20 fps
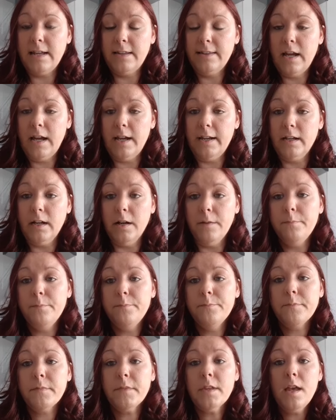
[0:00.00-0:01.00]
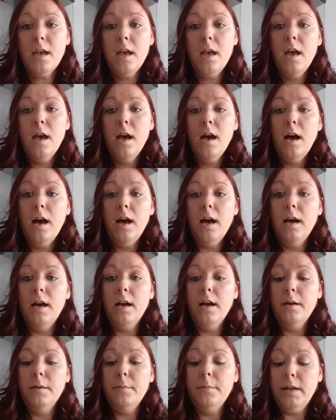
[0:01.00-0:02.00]
on the item.
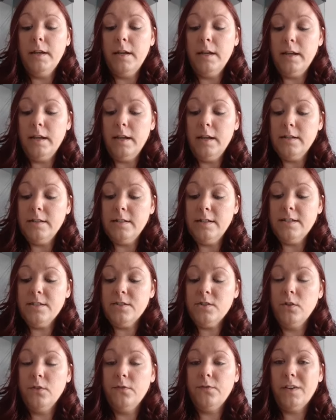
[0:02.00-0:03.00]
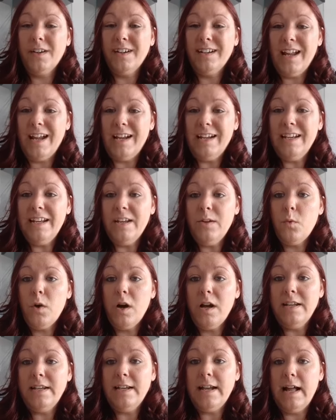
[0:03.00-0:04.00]
And it sold for
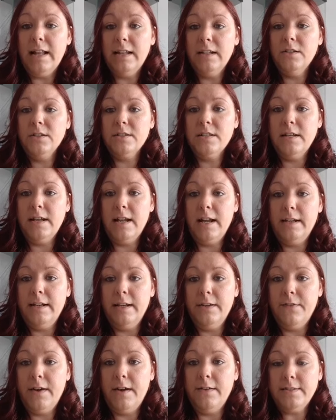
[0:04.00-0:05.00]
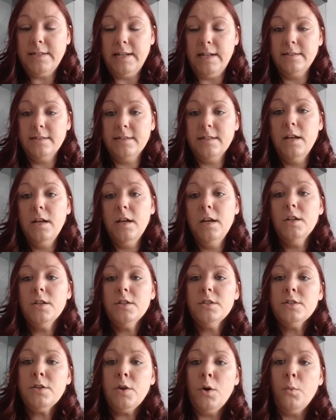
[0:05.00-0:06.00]
$91.95.
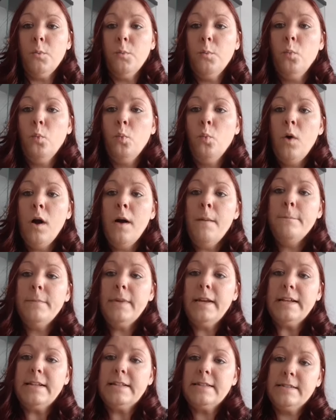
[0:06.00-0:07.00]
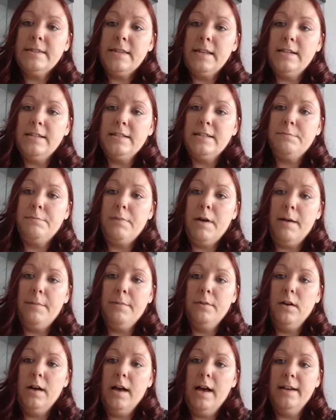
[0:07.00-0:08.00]
So what makes this
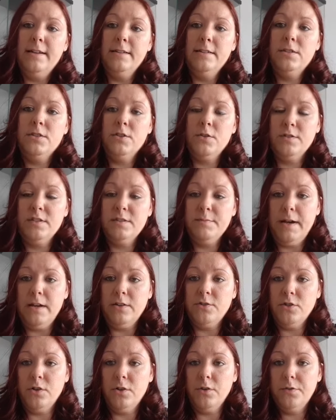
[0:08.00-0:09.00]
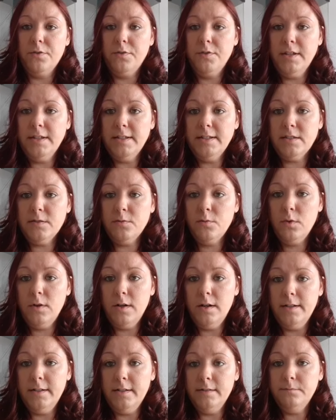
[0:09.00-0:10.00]
bobblehead so special? This
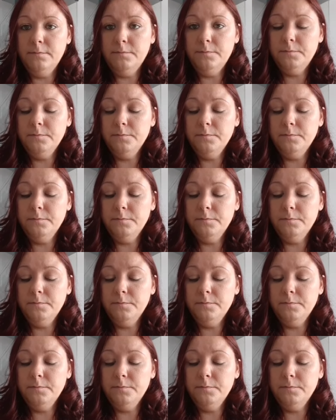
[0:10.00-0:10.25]
one